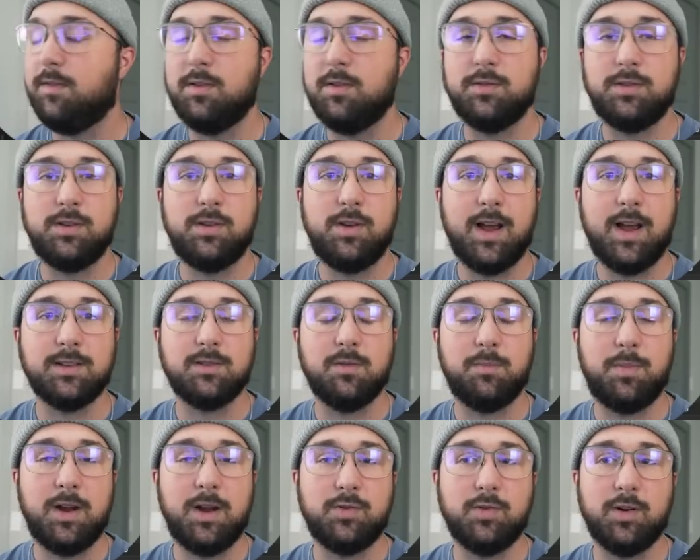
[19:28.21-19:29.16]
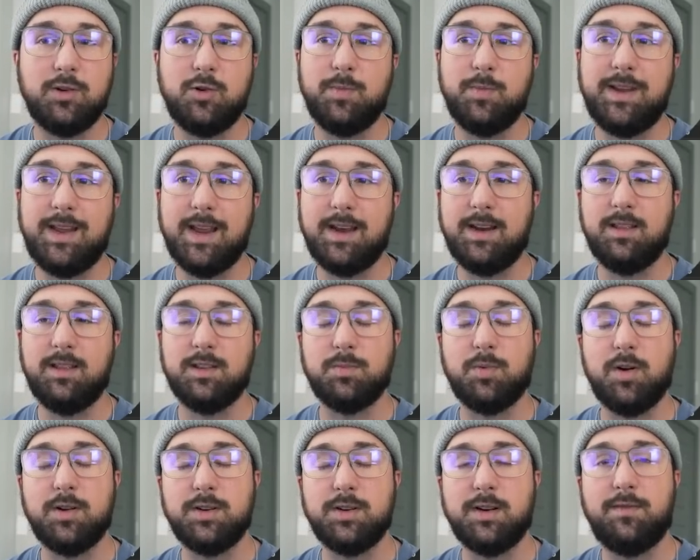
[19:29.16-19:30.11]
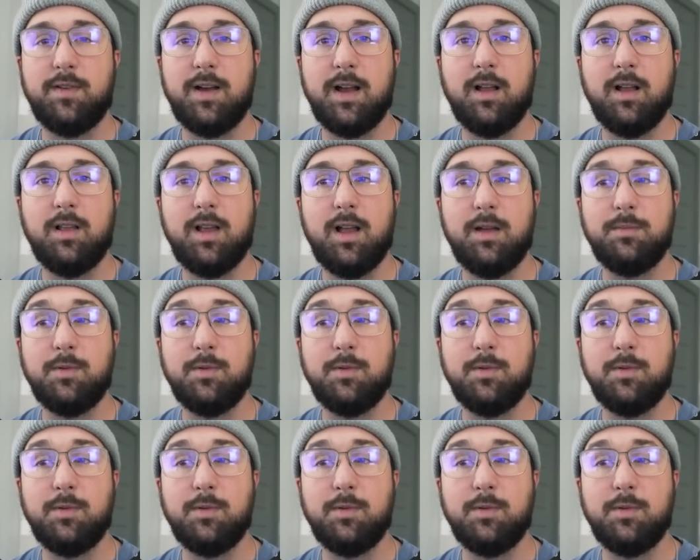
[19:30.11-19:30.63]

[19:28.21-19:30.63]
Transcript: And those of you guys on Patreon, you'll be getting this project file.